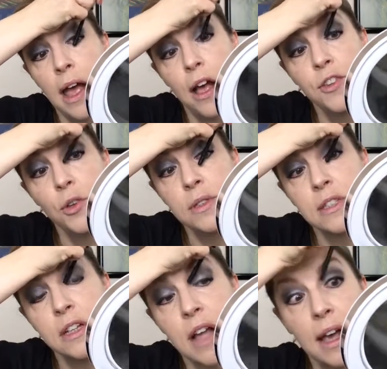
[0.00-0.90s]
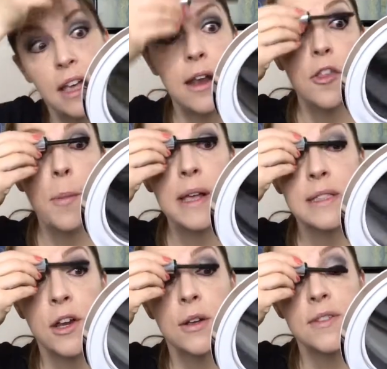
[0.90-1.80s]
I also use this to lock in other
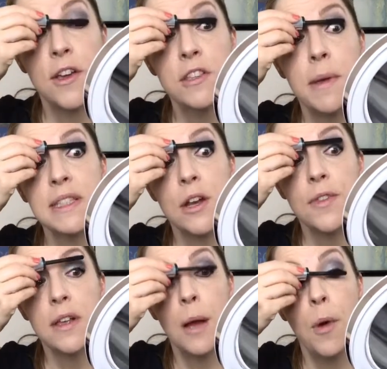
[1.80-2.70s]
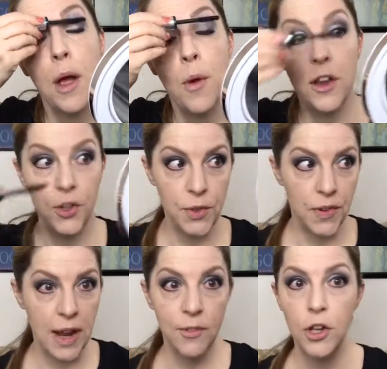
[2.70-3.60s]
mascaras. If I use a mascara that I want to do a
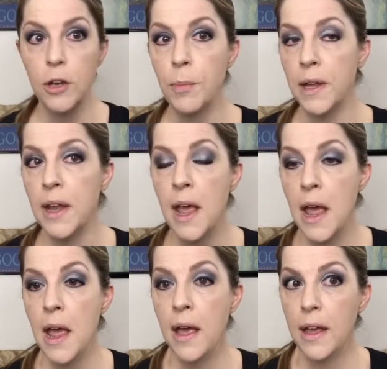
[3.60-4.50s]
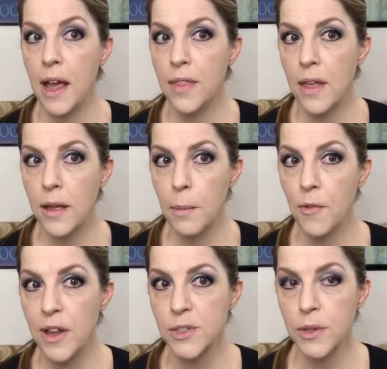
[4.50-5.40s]
different kind of look, but I'm
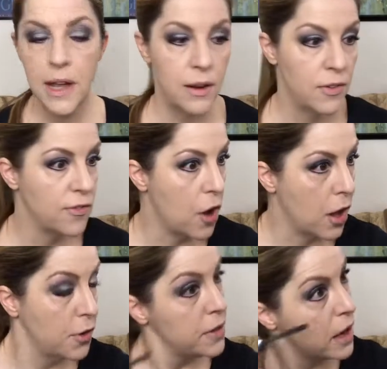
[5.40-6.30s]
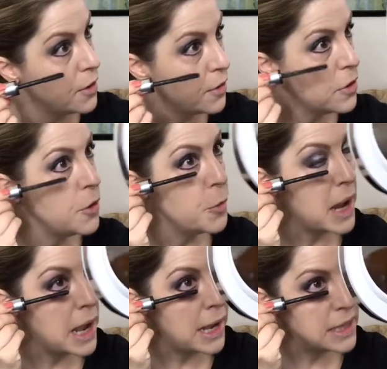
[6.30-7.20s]
afraid it's going to kind of fall under
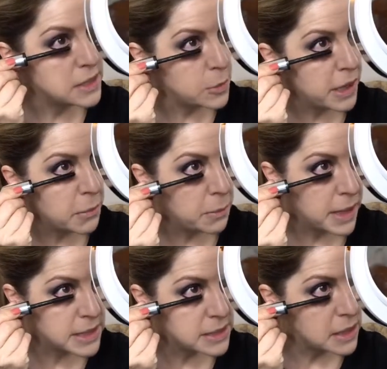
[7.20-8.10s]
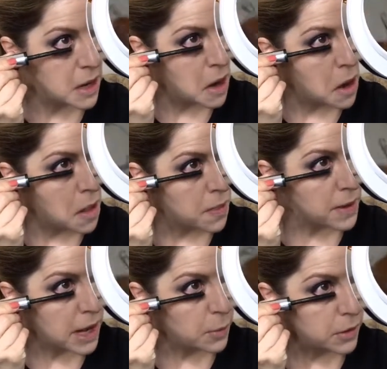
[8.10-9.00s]
my eyes and make a big mess,
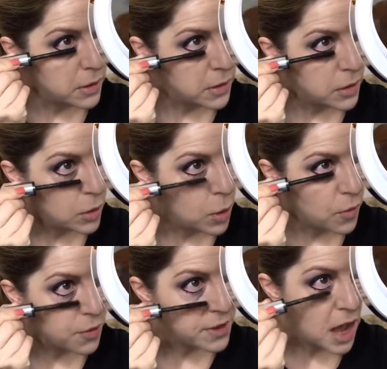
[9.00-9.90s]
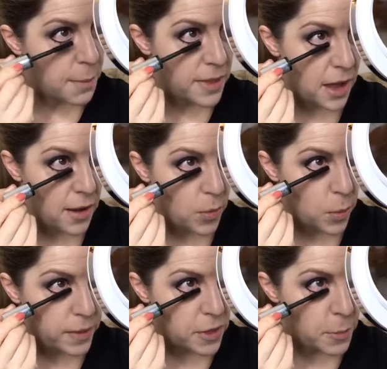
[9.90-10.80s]
then I will go over the top of that
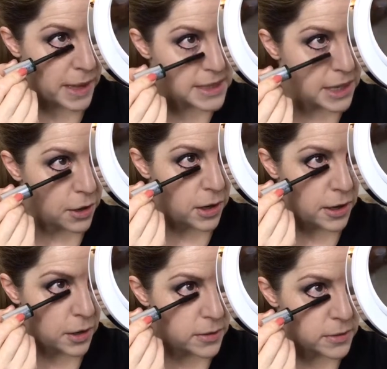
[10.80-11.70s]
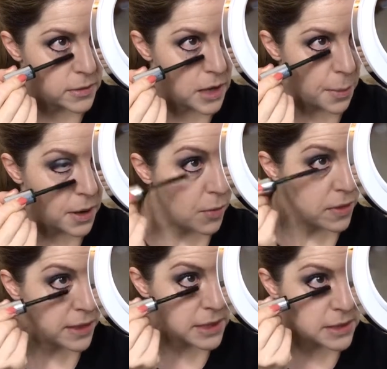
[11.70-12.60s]
with the other mascara, and I'll top it off
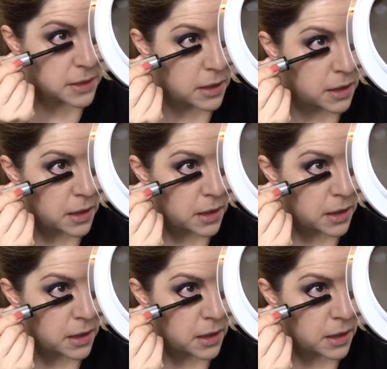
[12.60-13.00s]
with this